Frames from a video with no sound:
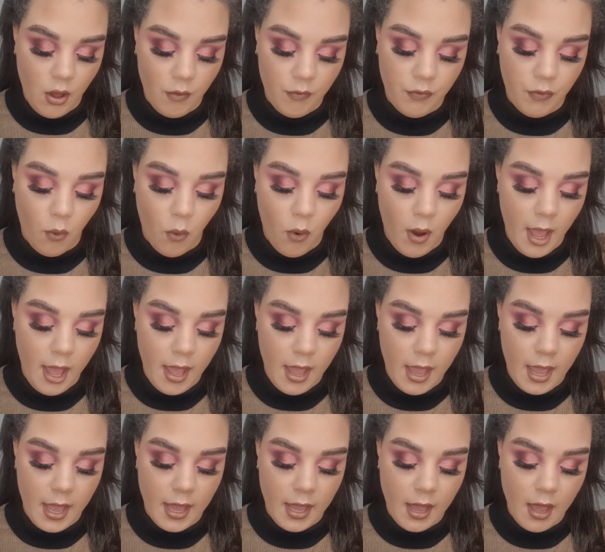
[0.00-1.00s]
for
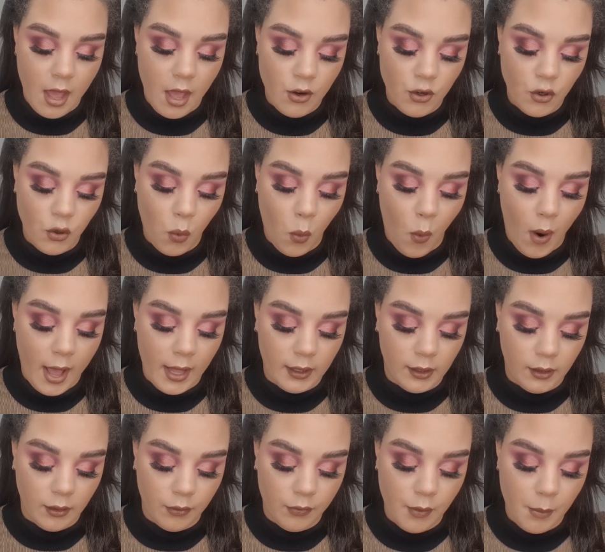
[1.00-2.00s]
a
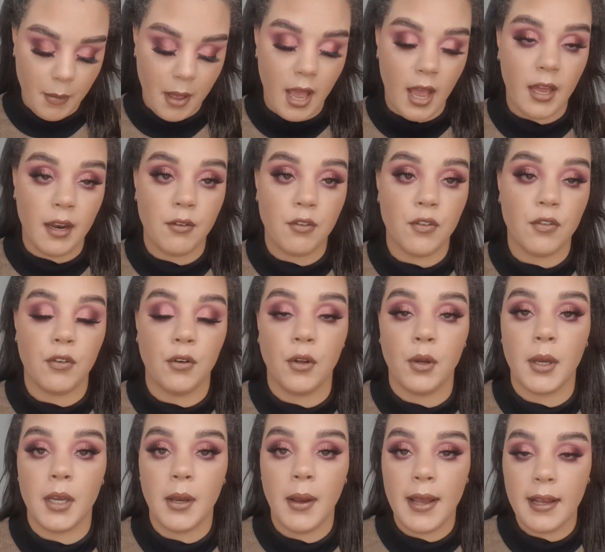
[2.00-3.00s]
£12, just doing a
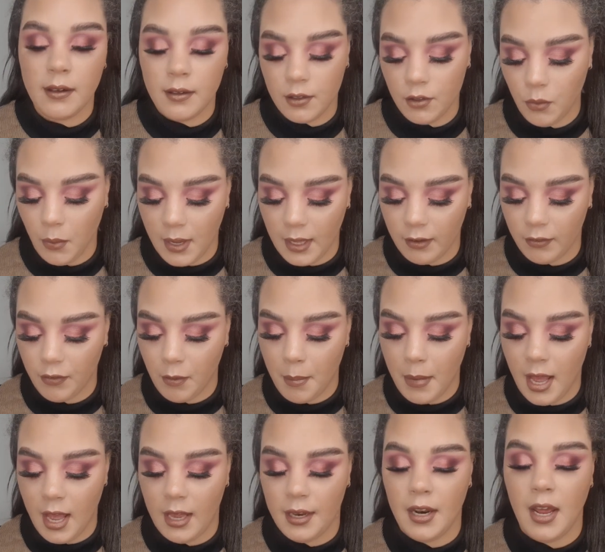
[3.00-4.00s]
quick count, £12
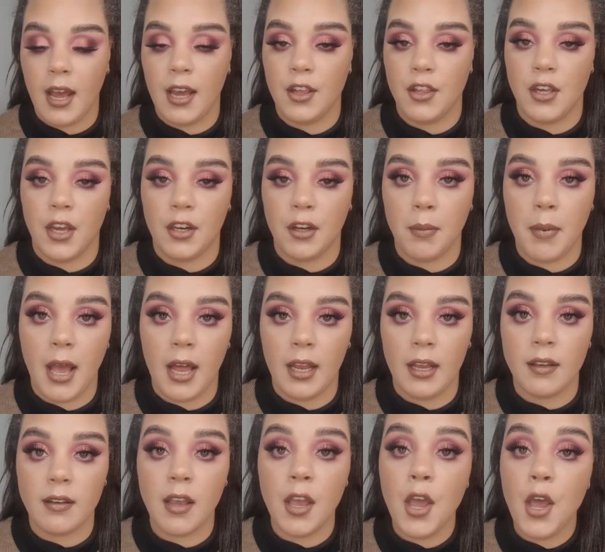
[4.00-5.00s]
eyeshadow palette.
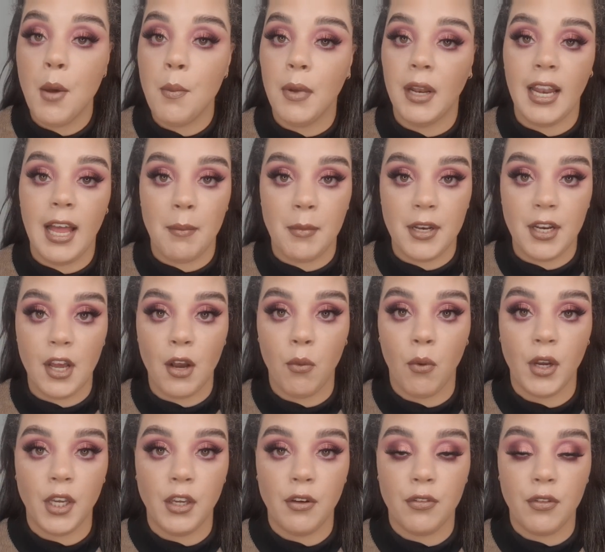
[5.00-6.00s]
But let me know
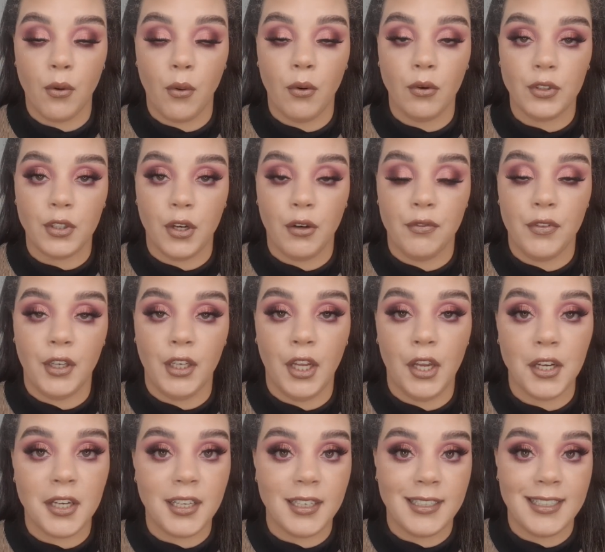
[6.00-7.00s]
what you thought of the
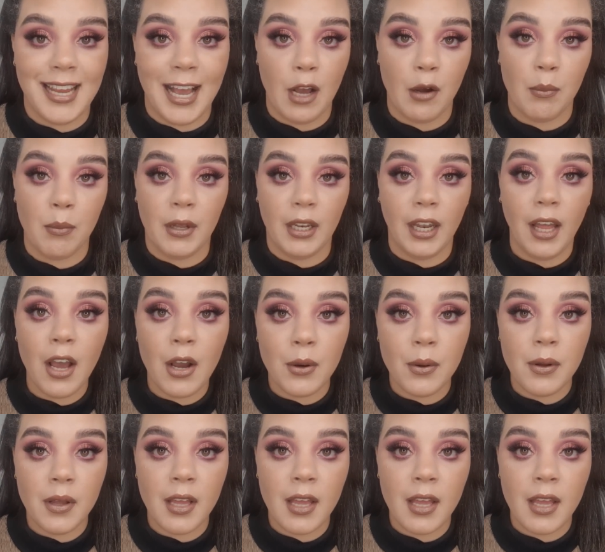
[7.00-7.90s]
look down below.